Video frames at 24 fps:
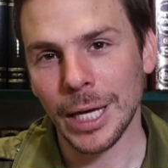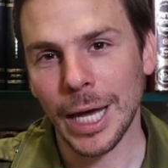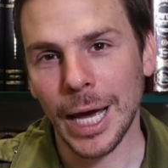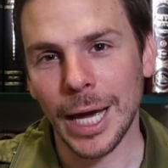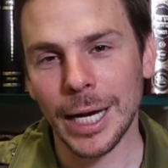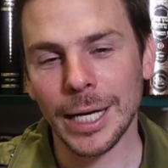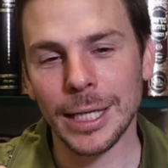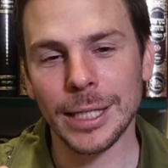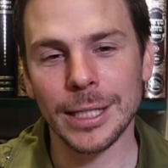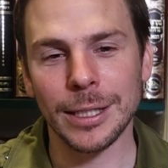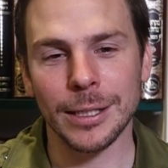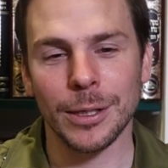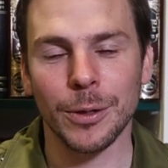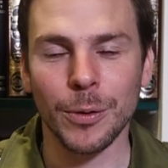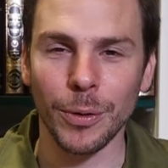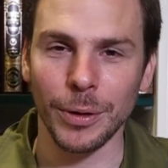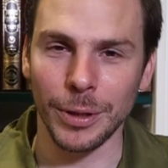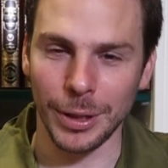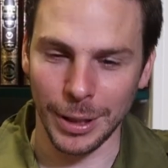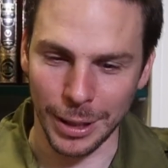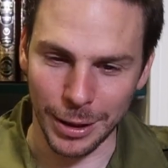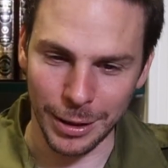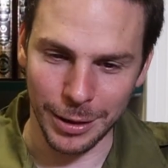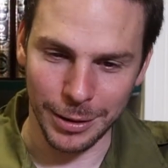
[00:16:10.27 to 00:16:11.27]
And
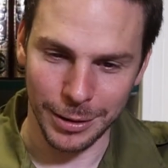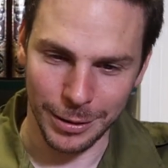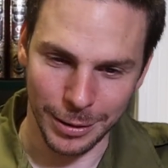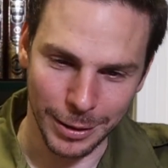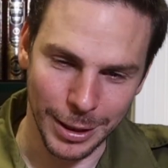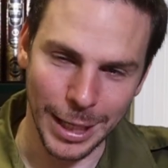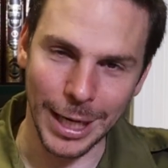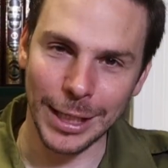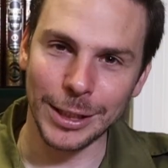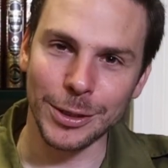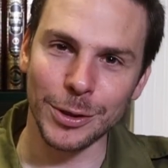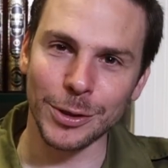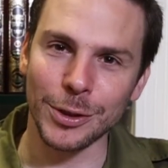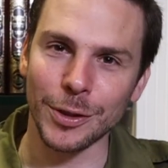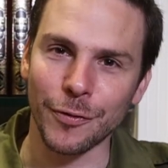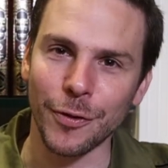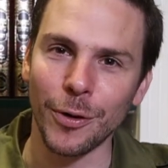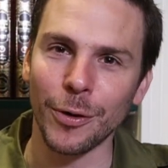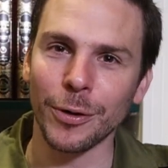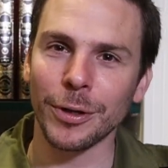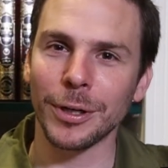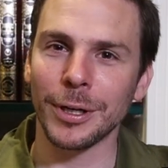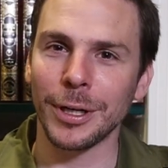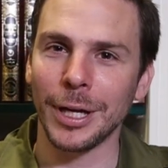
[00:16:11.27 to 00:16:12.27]
he answers the
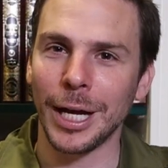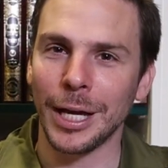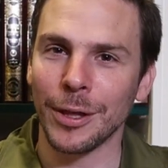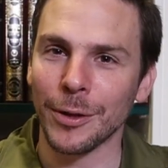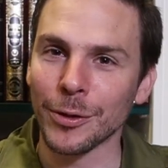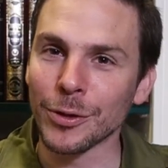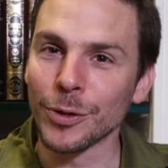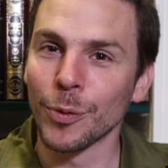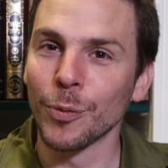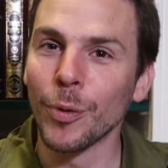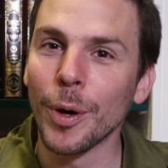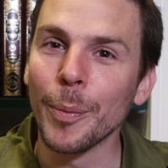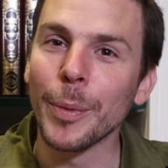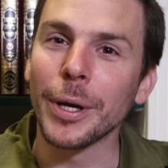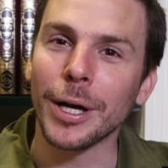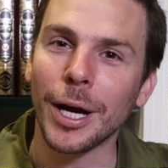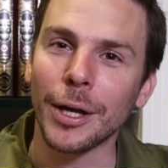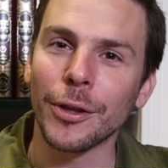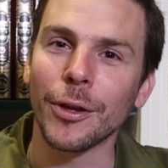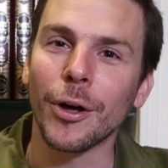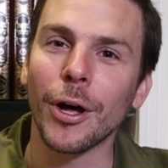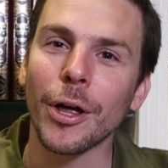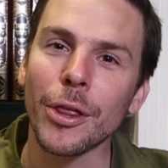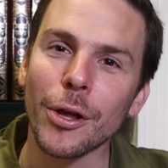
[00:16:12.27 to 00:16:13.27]
phone, and there's a woman
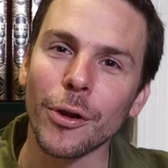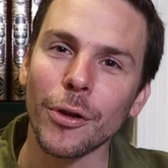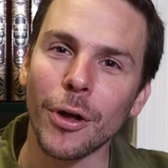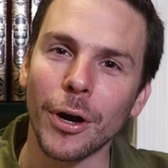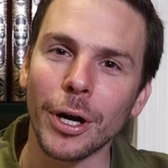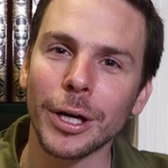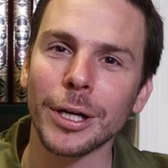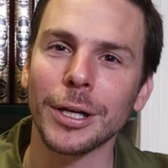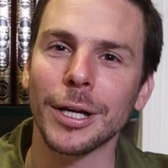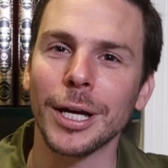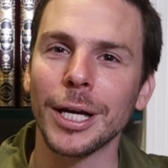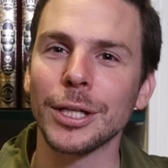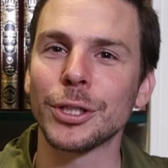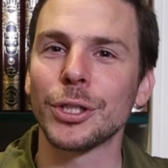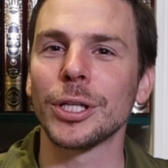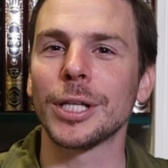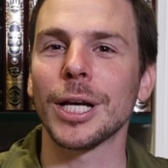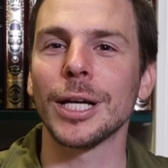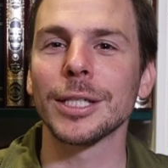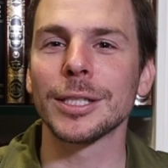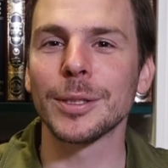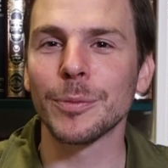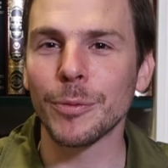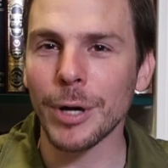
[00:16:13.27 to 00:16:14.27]
on the other line, and she
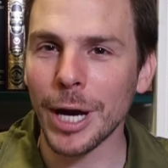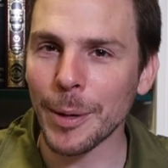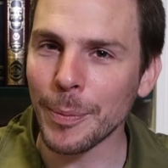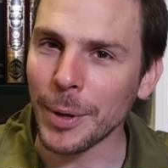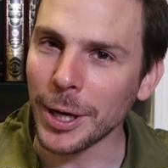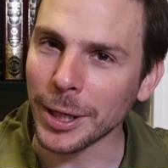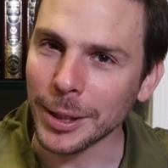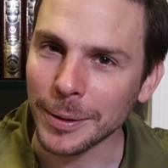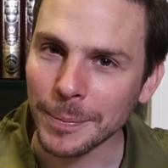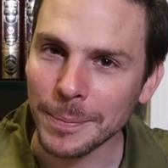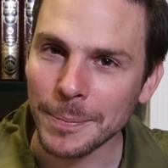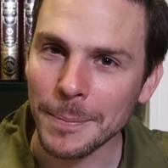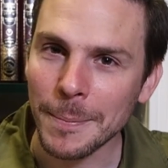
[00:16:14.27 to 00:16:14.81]
tells him, Rabbi,